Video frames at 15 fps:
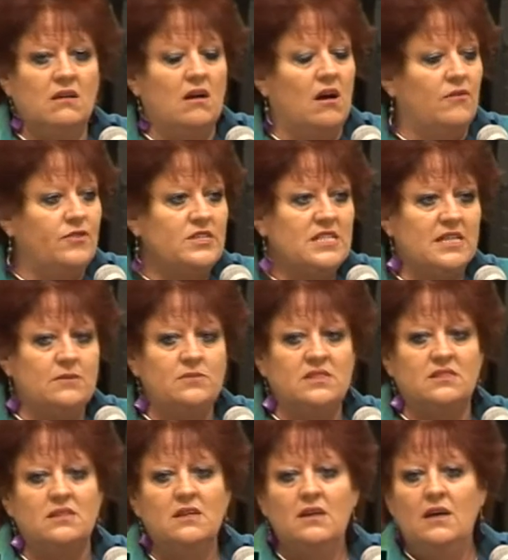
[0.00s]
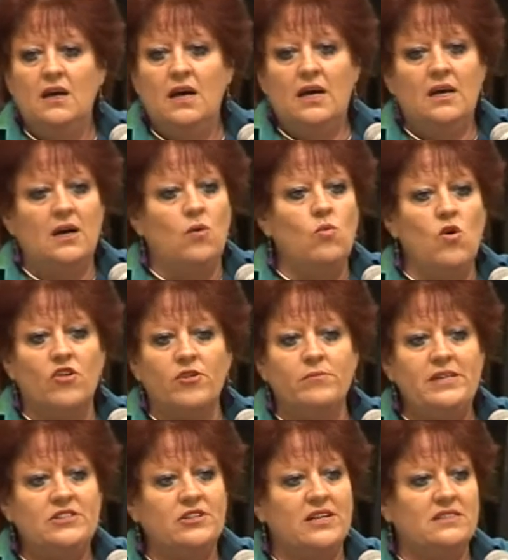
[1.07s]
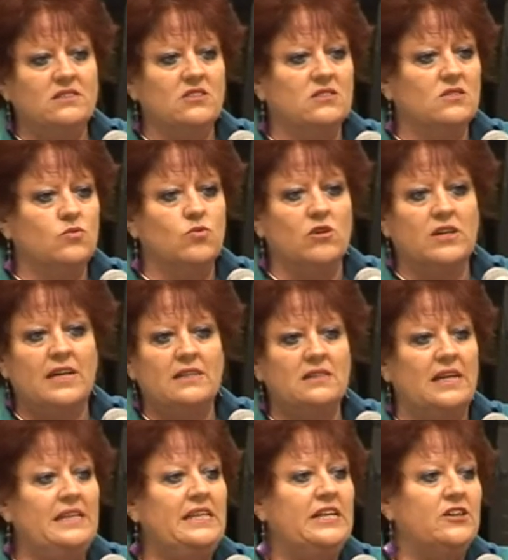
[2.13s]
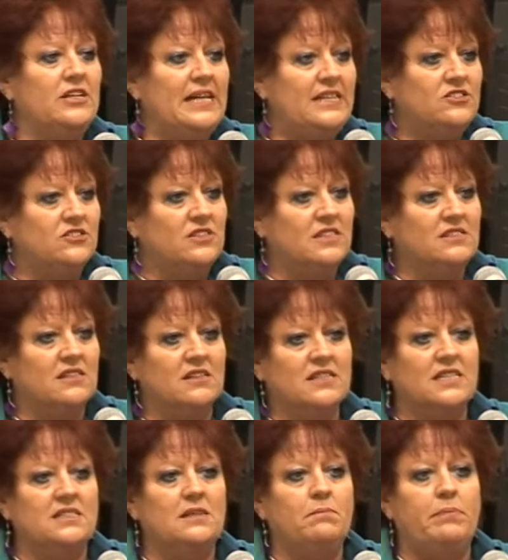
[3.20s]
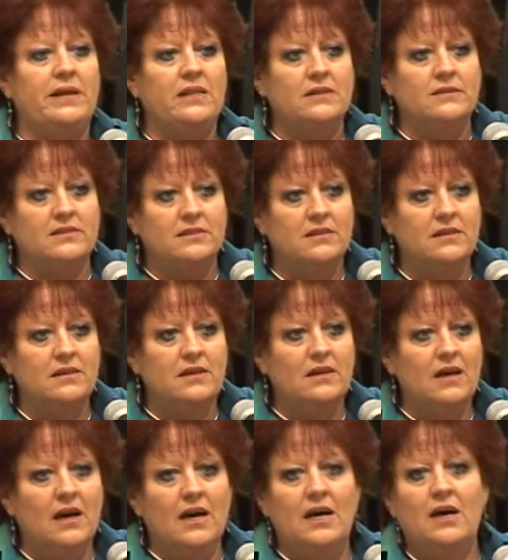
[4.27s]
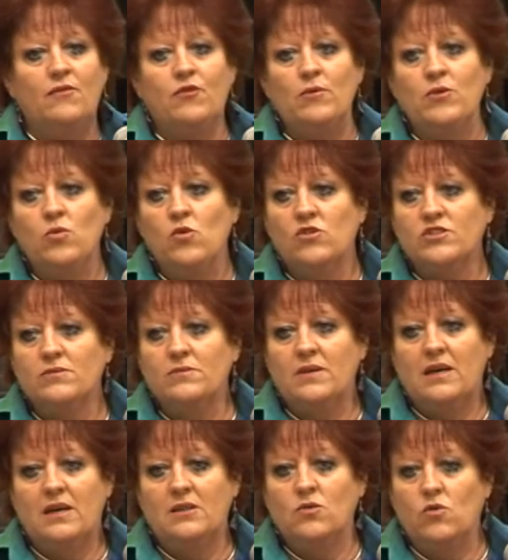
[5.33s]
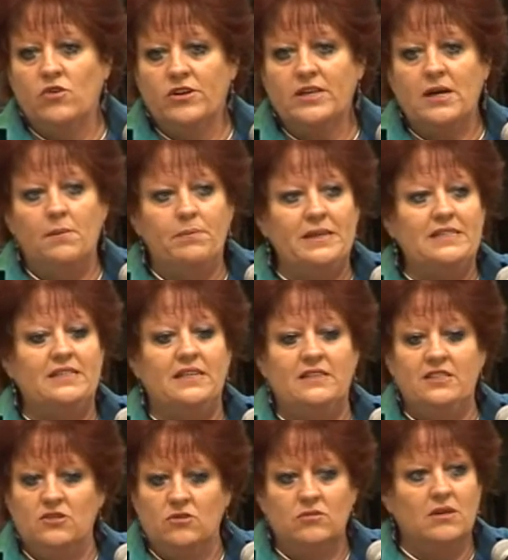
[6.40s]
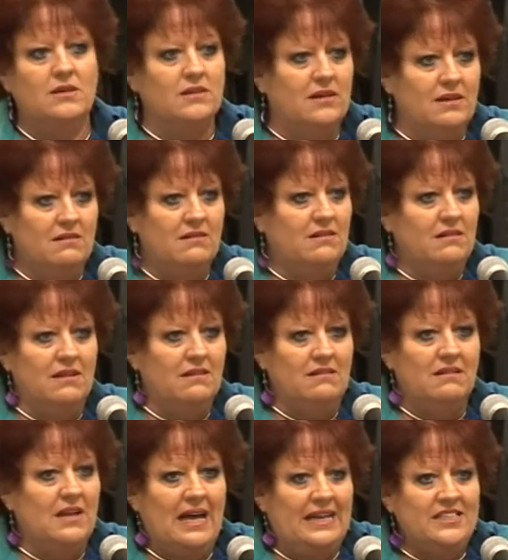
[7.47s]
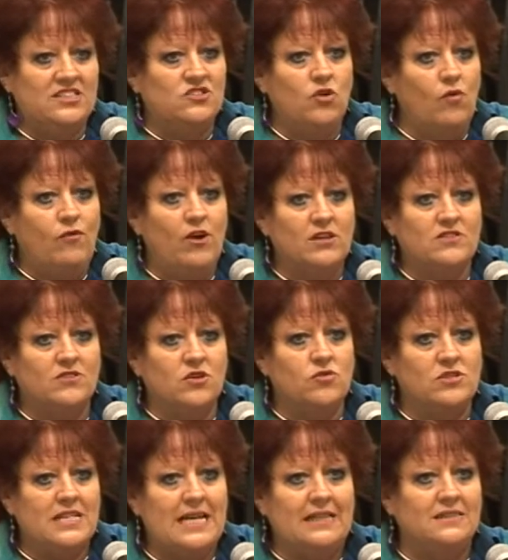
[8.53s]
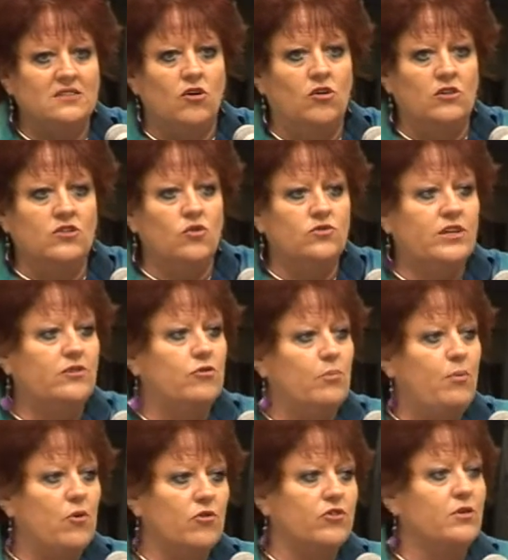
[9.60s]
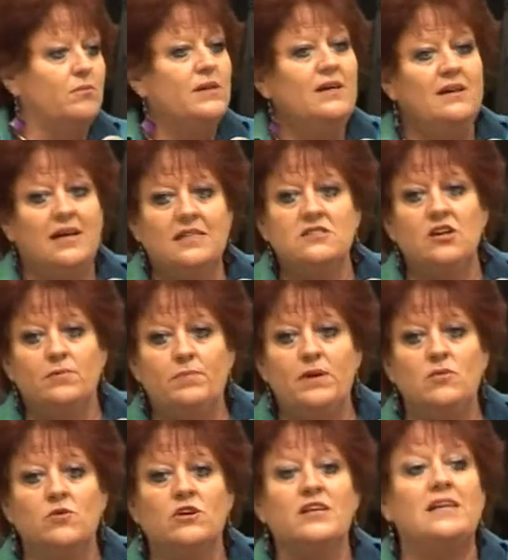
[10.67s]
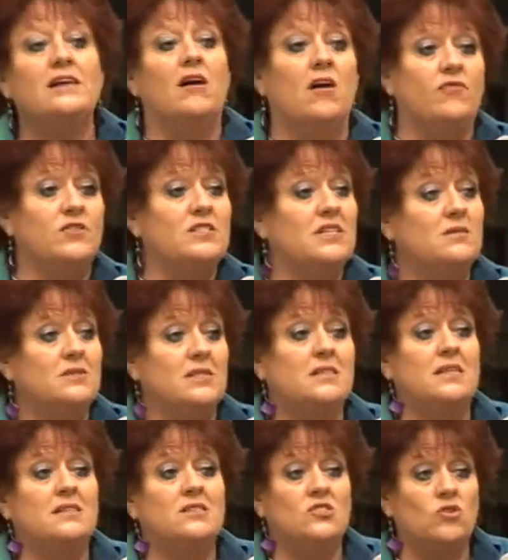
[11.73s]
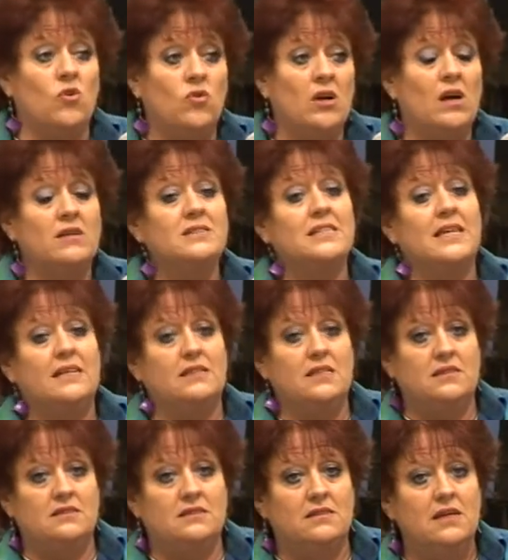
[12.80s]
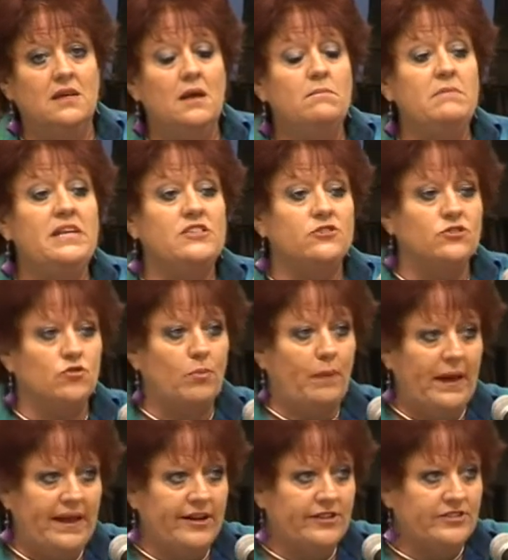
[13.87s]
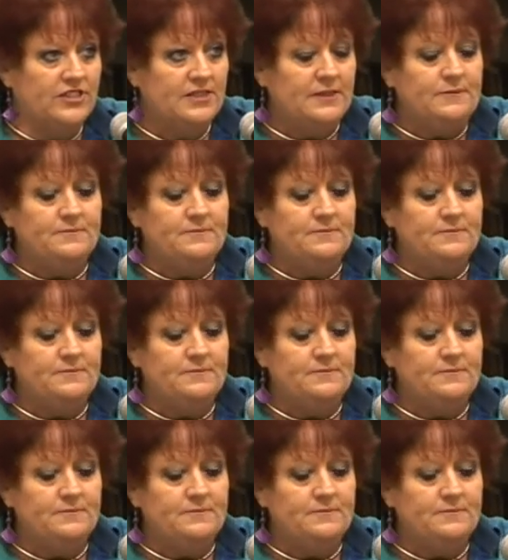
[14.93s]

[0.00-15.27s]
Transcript: oftentimes a water meter doesn't work, and a year later they start getting bills from the water company, and it's no fault of the hotels. Although they report them as not being working, oftentimes it takes so long to get these meters repaired